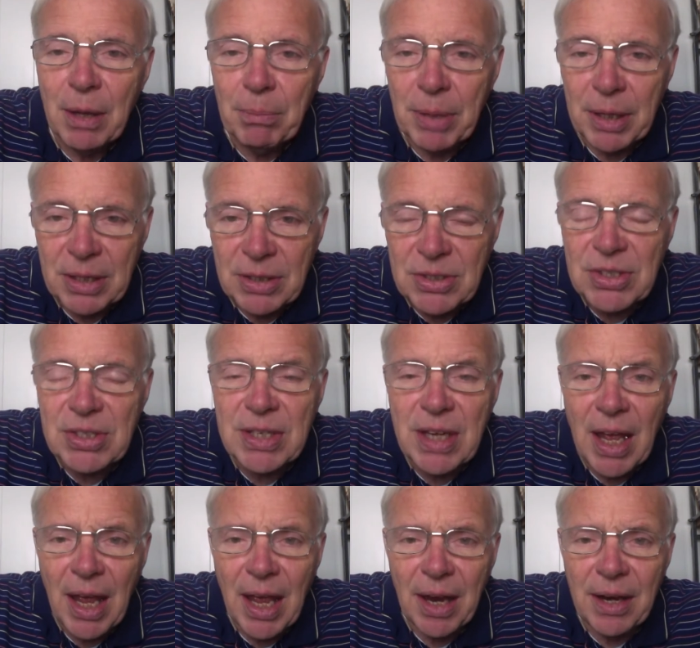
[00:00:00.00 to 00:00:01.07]
But
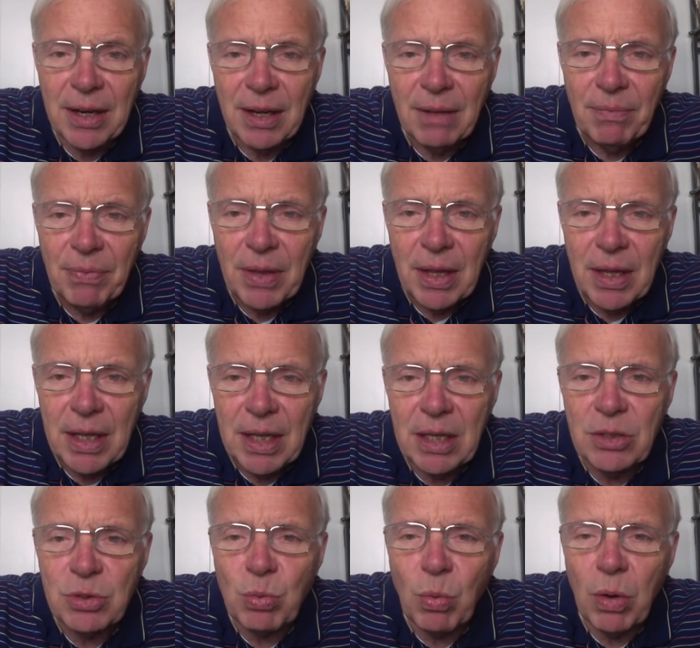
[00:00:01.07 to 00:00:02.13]
instead, he
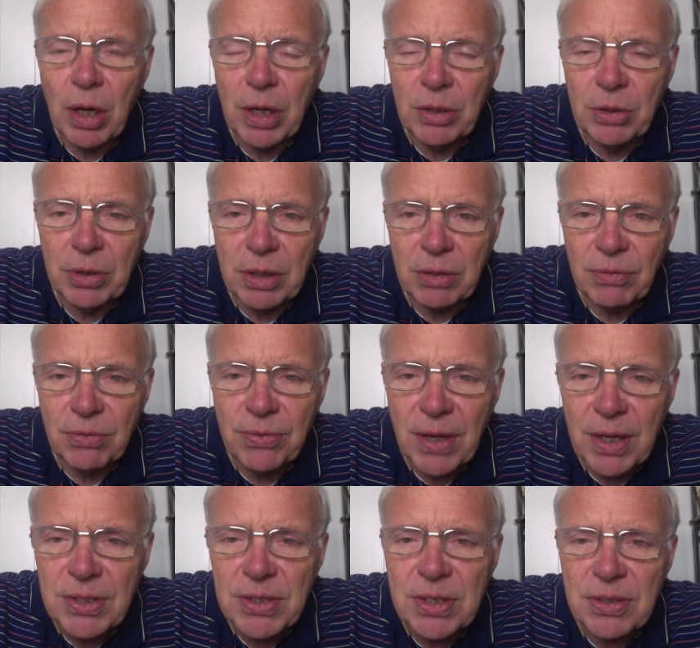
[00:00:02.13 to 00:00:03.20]
is one who
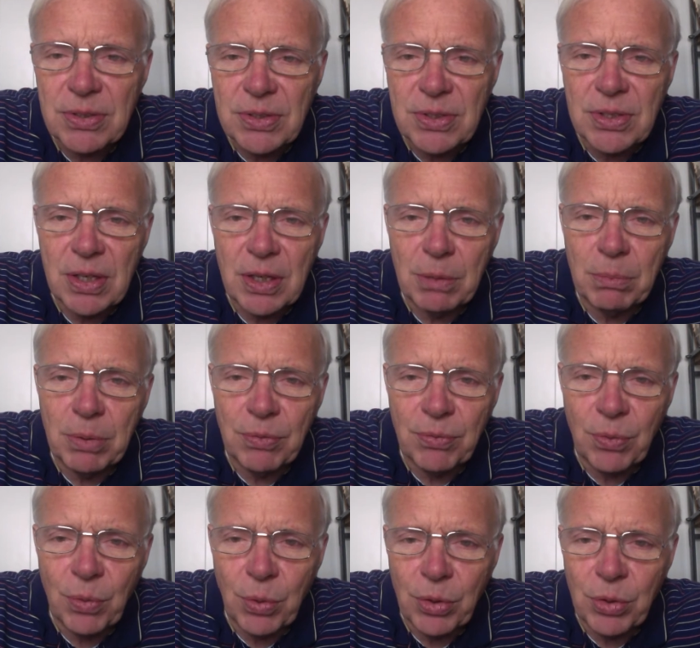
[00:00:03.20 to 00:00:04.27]
confessed his sin
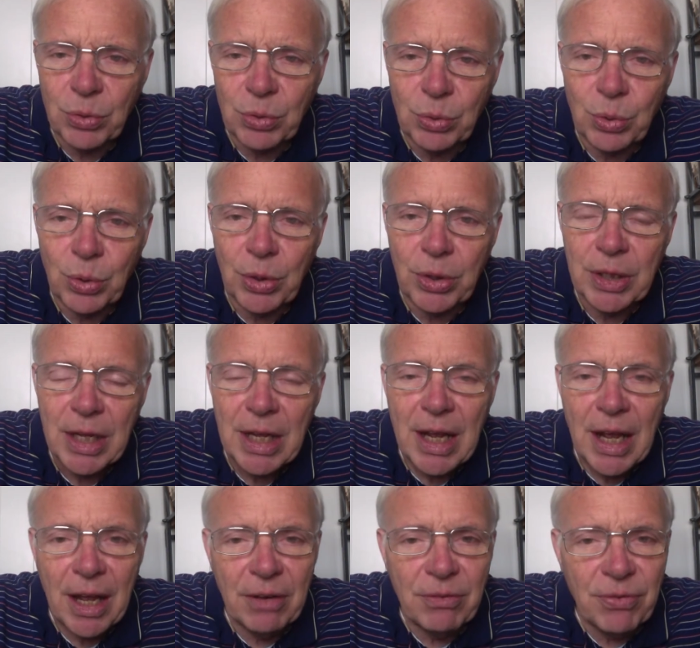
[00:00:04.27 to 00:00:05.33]
before the Lord
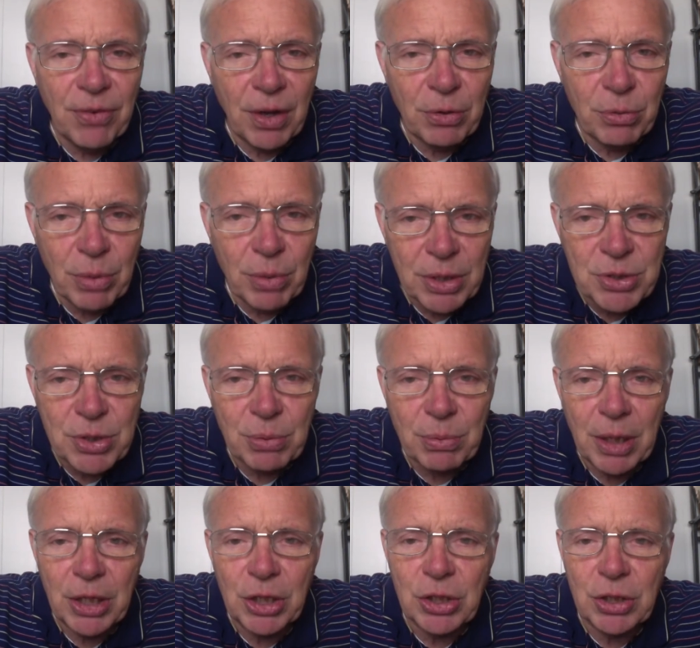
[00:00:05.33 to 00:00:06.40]
and found
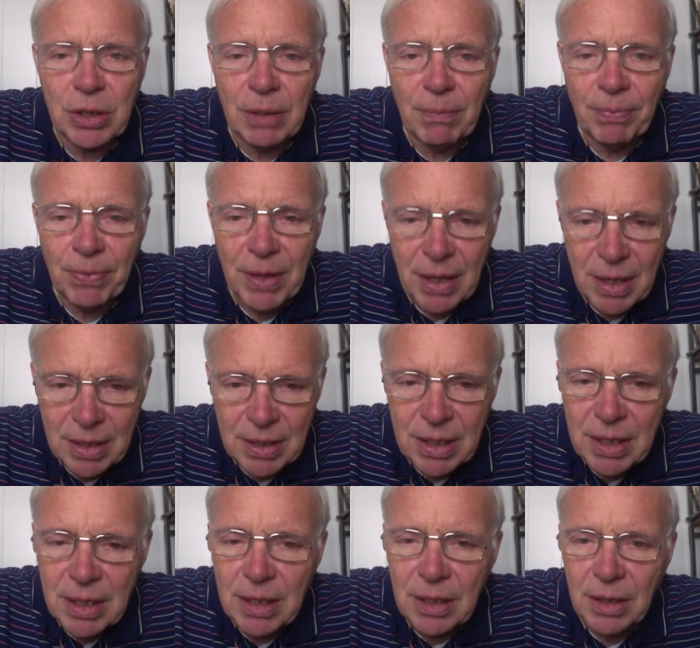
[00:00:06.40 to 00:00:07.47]
restoration and
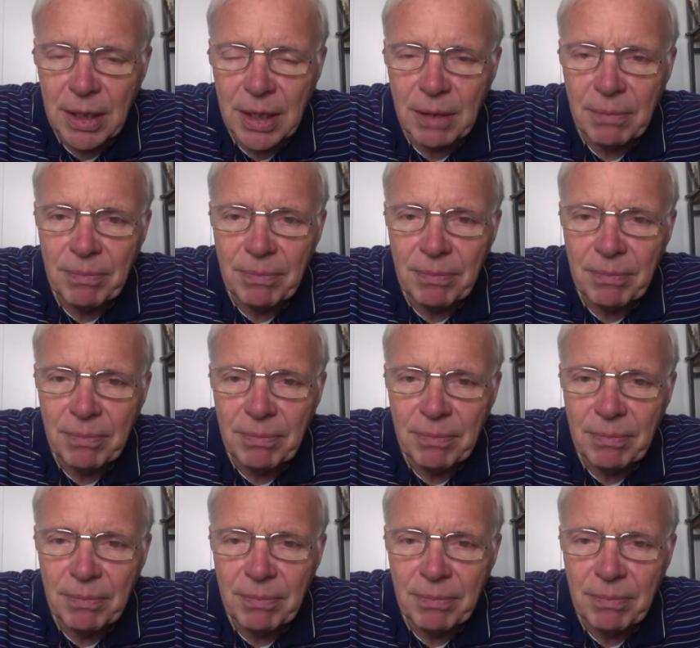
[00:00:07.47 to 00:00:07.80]
healing.